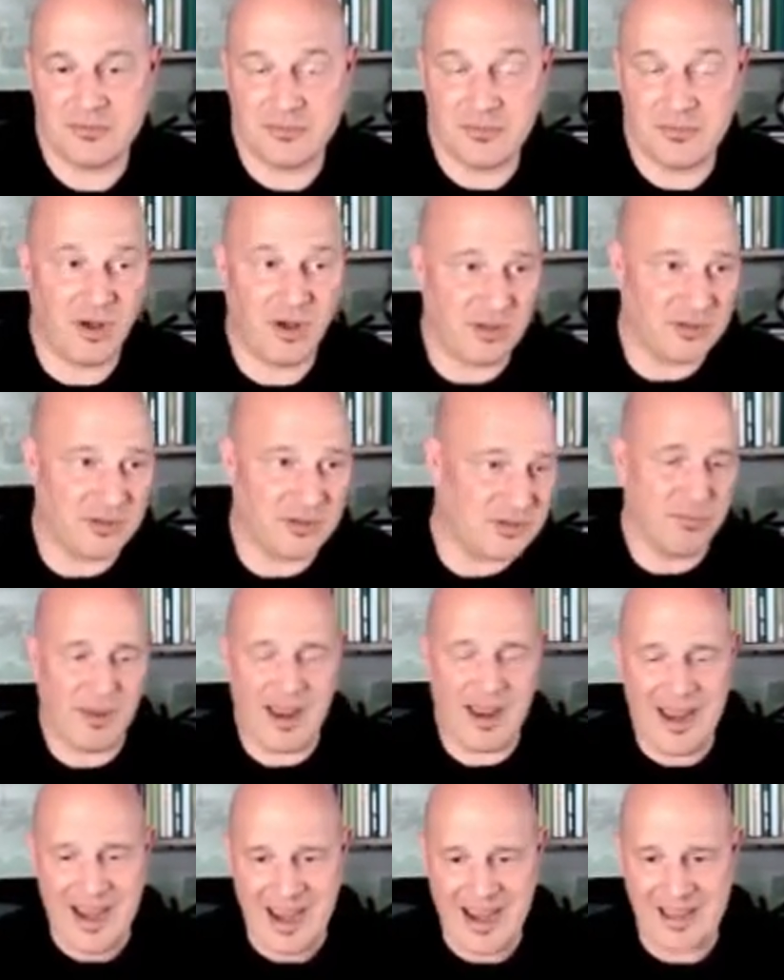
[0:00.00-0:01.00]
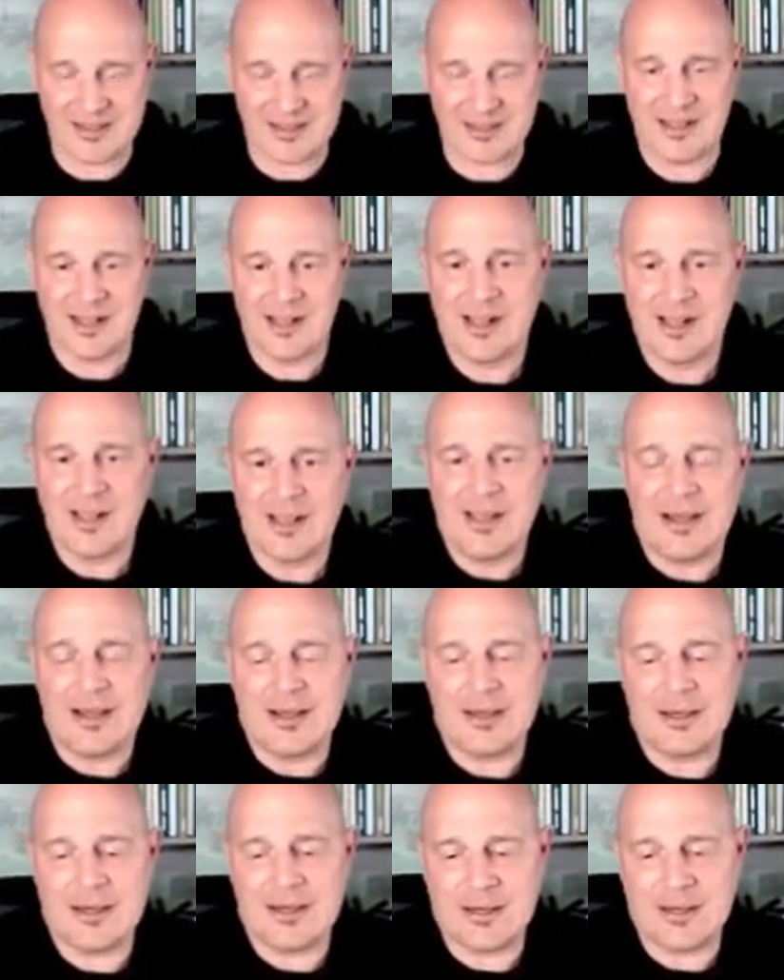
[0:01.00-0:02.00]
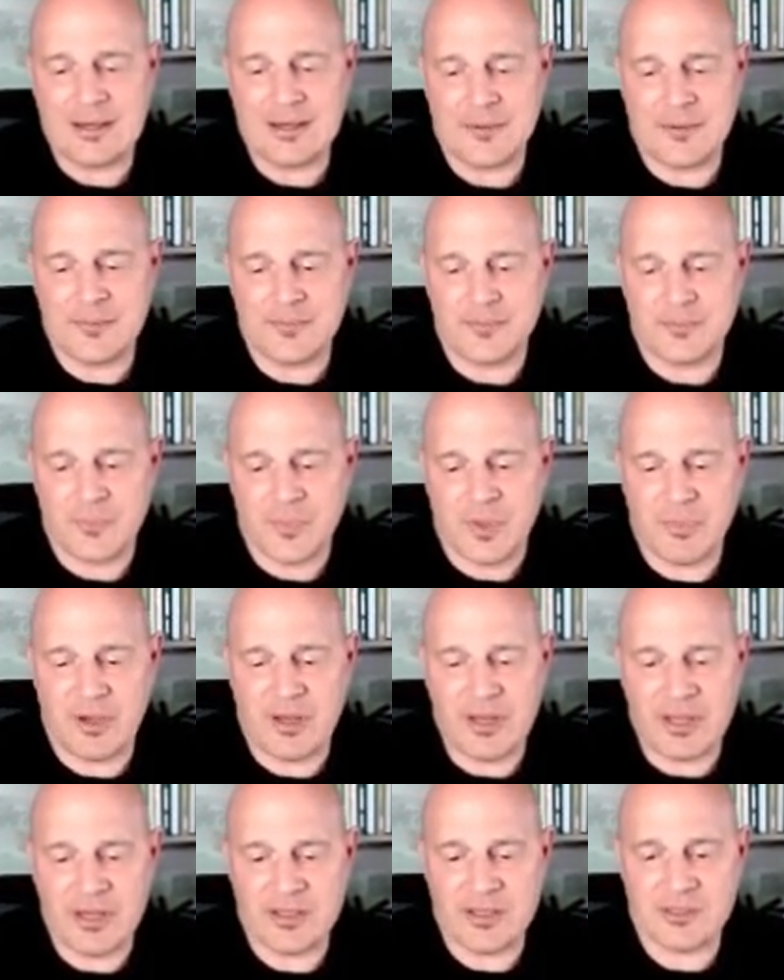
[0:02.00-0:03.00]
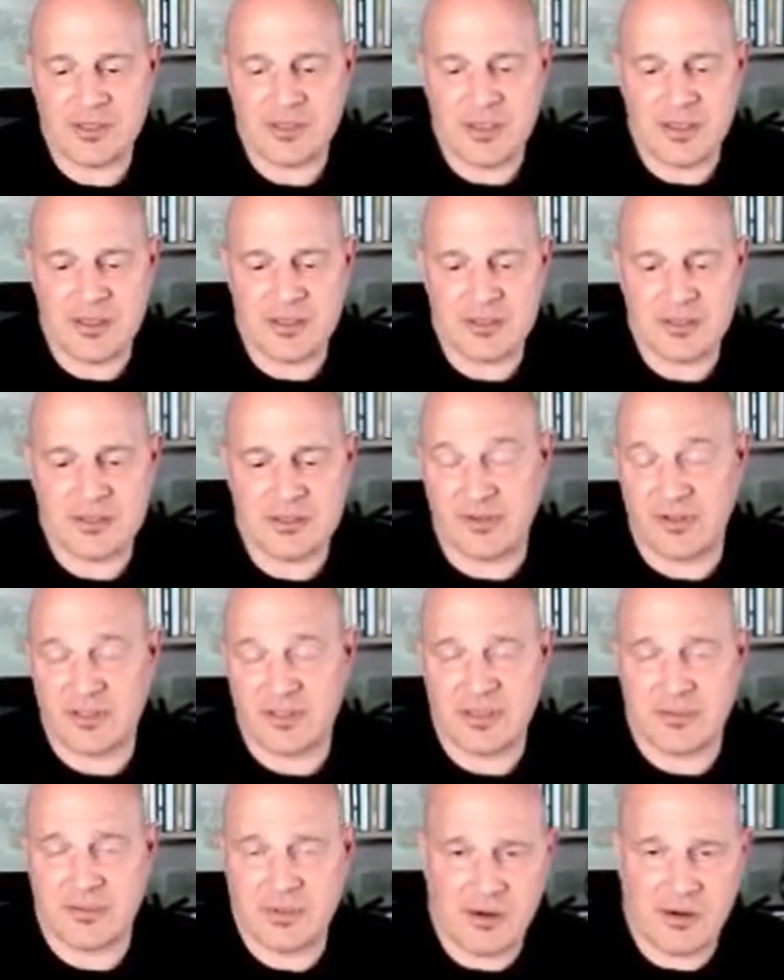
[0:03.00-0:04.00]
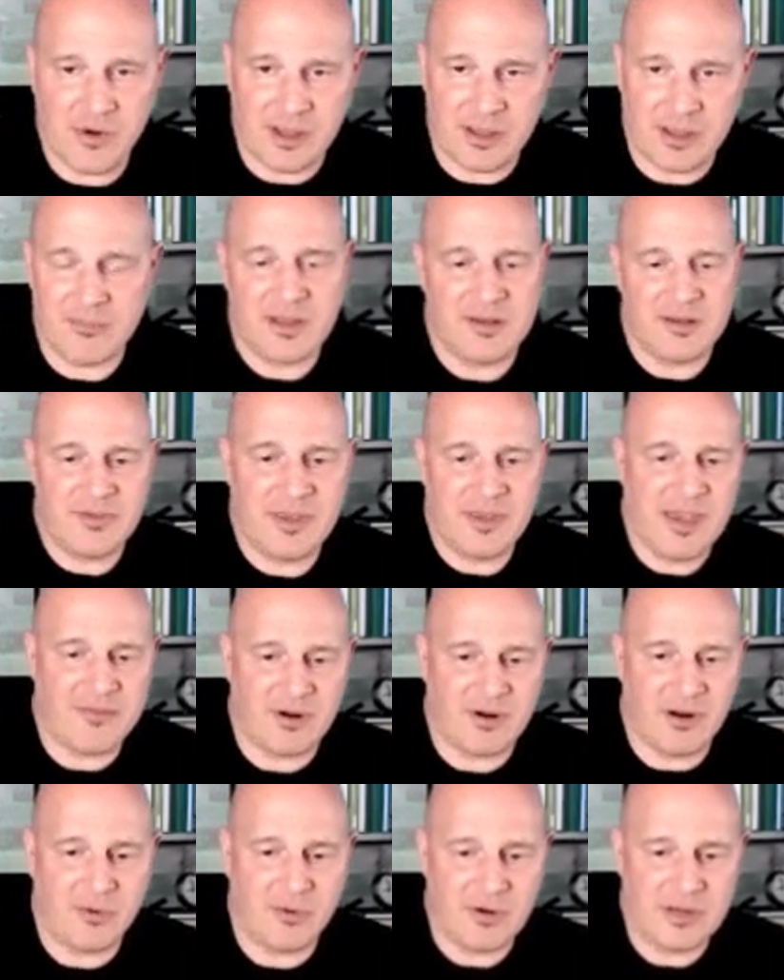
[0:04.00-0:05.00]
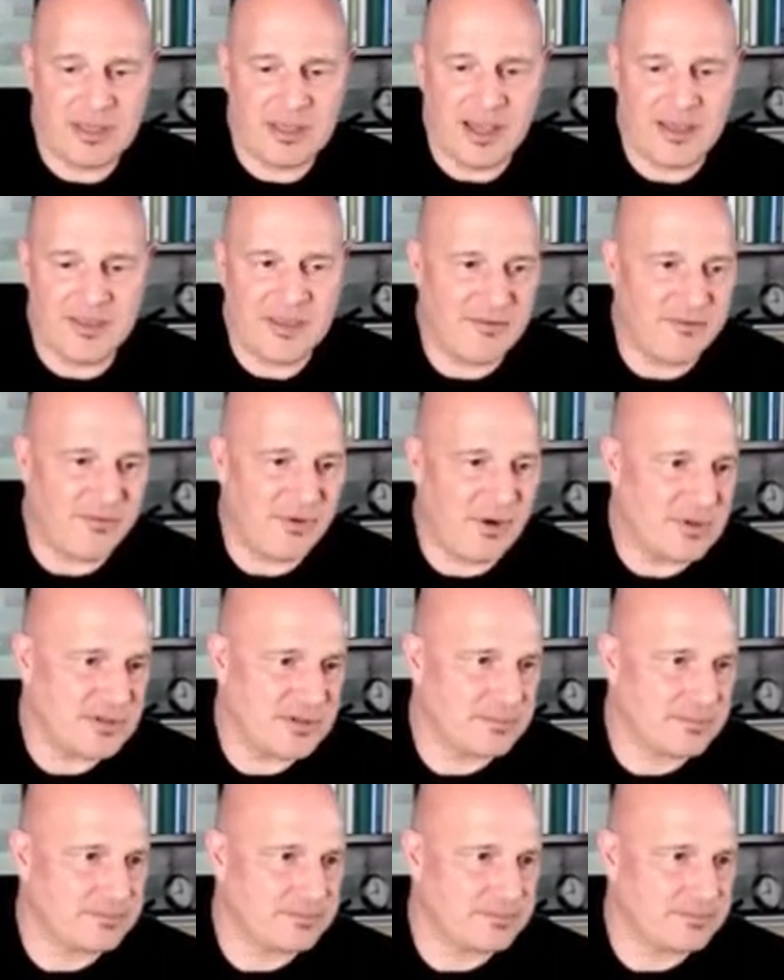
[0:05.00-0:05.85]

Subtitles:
I'll do it by hand. But it is definitely something I'd recommend if you haven't already gotten that from us.